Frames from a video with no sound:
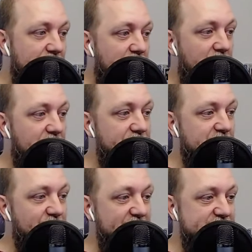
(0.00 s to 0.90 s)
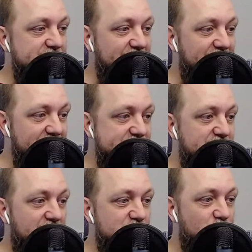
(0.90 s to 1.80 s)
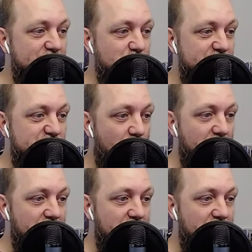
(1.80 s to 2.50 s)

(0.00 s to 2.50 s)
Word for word: Uh, the advice against uh, trying to restore the